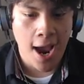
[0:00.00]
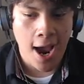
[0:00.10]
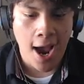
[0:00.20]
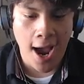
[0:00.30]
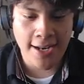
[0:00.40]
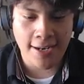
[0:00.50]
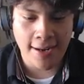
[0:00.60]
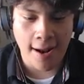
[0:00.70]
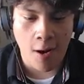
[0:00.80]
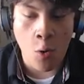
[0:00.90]
I didn't.
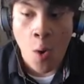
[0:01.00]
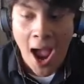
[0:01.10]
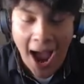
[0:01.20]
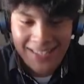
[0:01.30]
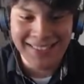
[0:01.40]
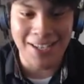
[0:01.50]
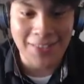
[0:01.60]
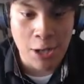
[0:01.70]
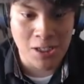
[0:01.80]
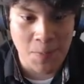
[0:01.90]
Oh, I still
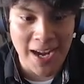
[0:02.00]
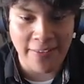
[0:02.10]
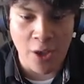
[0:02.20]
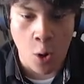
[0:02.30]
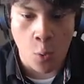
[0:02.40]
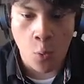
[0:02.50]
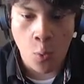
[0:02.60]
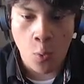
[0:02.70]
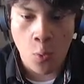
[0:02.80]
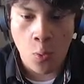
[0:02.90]
outspeed though.
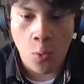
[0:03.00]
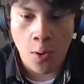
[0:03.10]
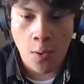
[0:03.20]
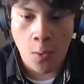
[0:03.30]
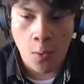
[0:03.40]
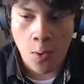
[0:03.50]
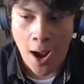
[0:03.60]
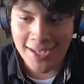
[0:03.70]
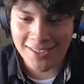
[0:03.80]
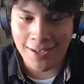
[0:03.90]

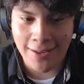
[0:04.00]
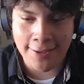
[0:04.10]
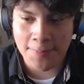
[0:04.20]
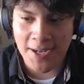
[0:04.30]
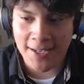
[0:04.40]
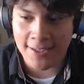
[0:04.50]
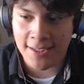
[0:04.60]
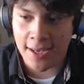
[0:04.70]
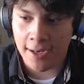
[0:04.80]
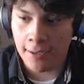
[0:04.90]
I still outspeed this
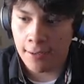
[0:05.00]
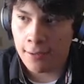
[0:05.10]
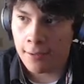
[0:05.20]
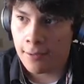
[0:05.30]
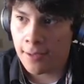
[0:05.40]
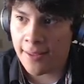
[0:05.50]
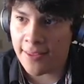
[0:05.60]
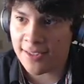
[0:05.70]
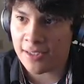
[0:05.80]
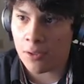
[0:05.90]
thing, and this
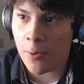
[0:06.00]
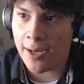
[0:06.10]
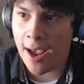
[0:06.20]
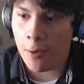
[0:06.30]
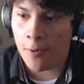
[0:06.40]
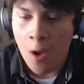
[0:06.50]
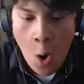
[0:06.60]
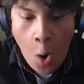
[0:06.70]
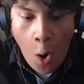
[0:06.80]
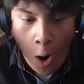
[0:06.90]
thing's going down.
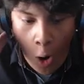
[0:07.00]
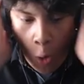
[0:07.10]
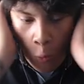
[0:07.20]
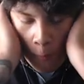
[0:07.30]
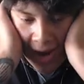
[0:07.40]
Oh my